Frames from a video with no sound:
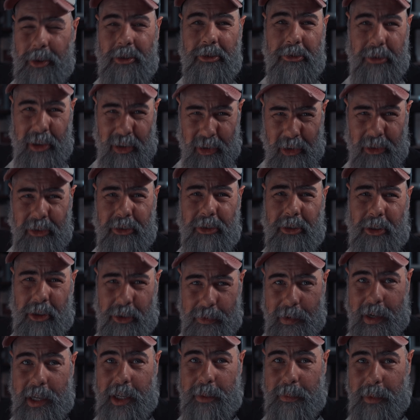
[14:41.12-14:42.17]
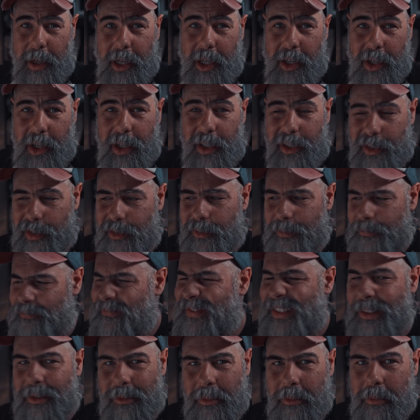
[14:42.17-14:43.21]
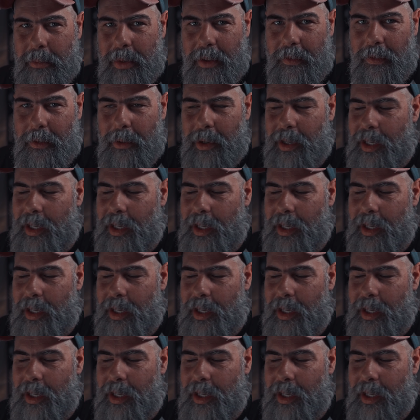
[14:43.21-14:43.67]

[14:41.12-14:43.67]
to try not to crash my car, so be very